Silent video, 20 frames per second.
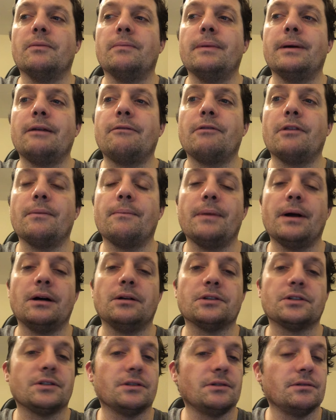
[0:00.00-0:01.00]
have made from the
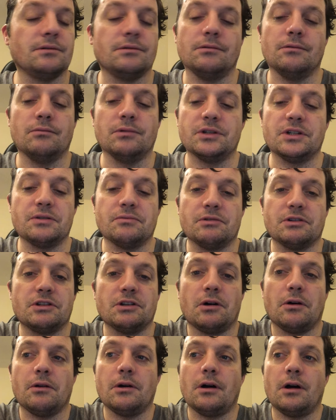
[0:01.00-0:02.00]
melt was
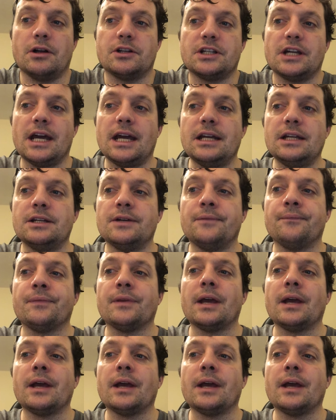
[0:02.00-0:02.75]
not attained.